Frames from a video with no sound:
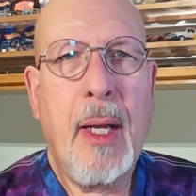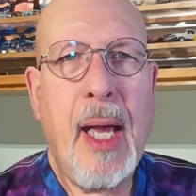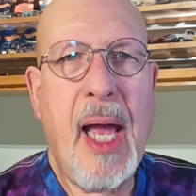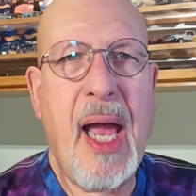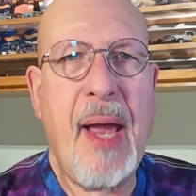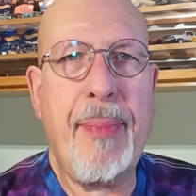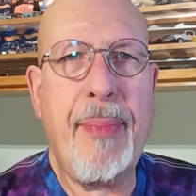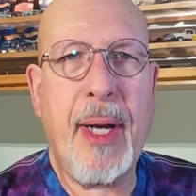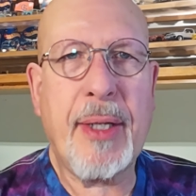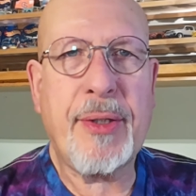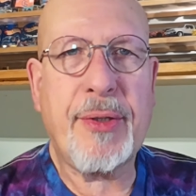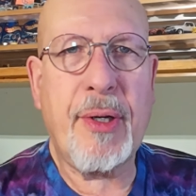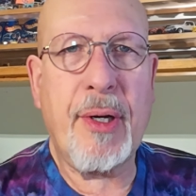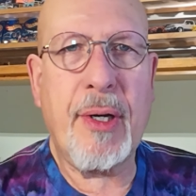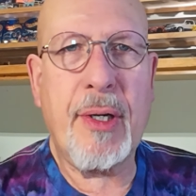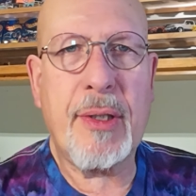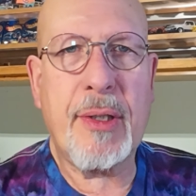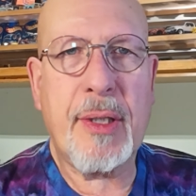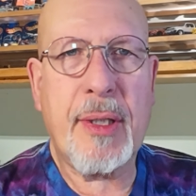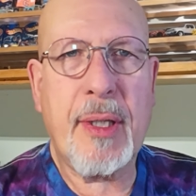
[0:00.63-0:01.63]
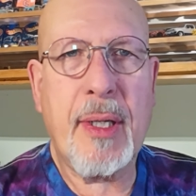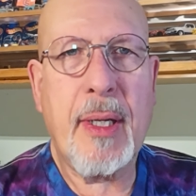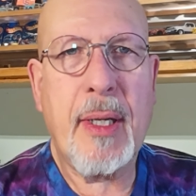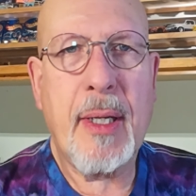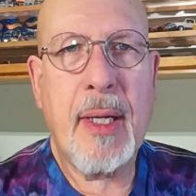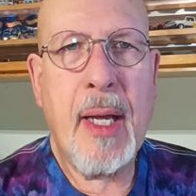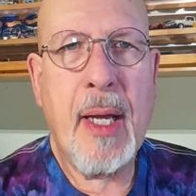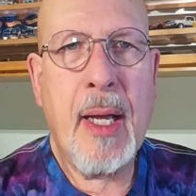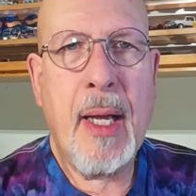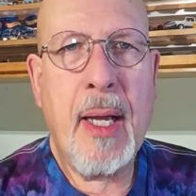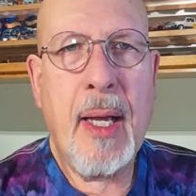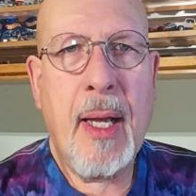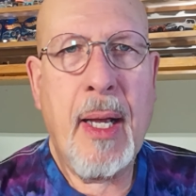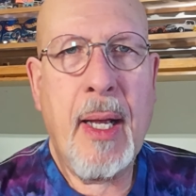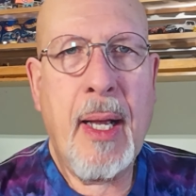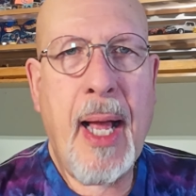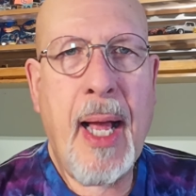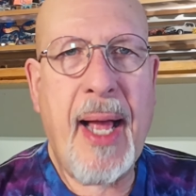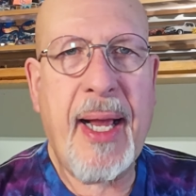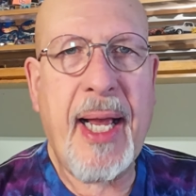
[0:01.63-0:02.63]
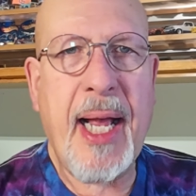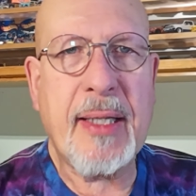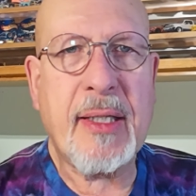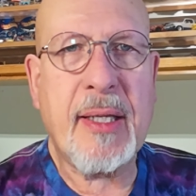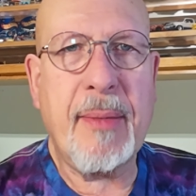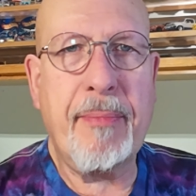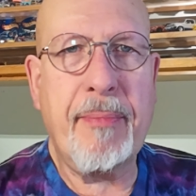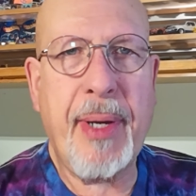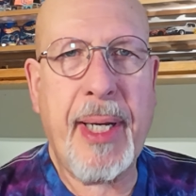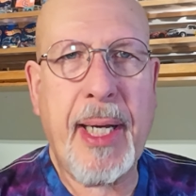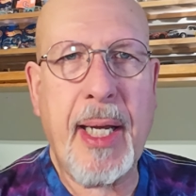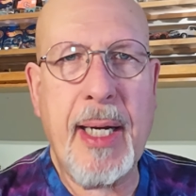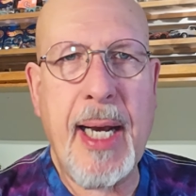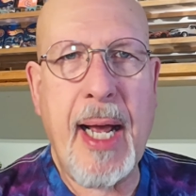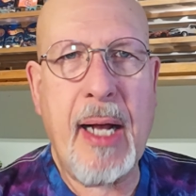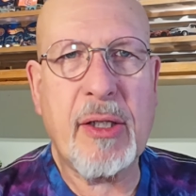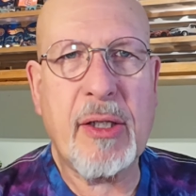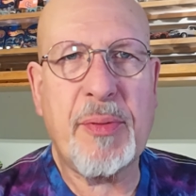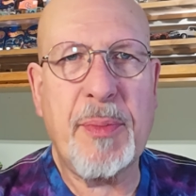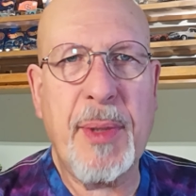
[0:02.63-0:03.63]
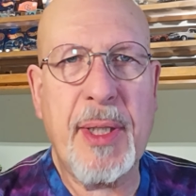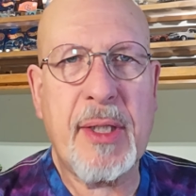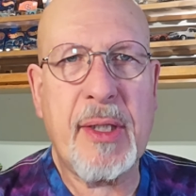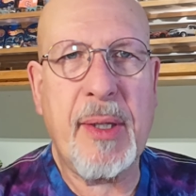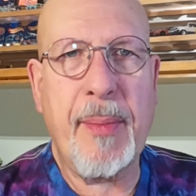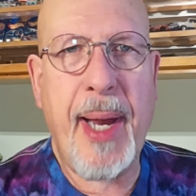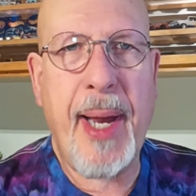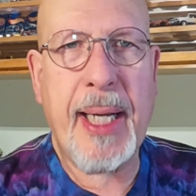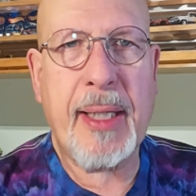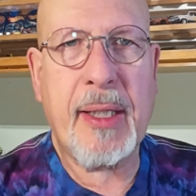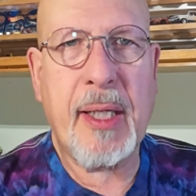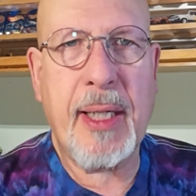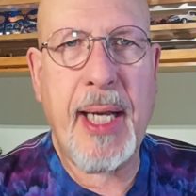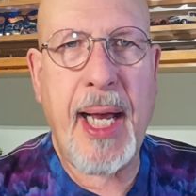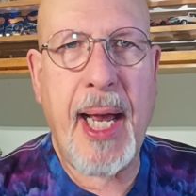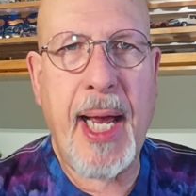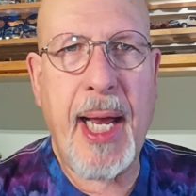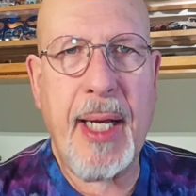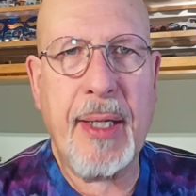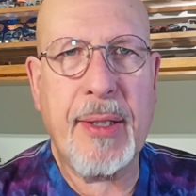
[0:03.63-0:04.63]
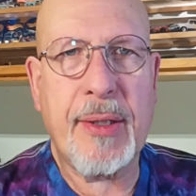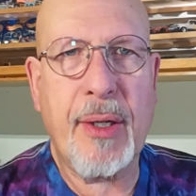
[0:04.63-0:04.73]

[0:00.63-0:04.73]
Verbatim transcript: Hey, Busters, I got some big announcements to make today,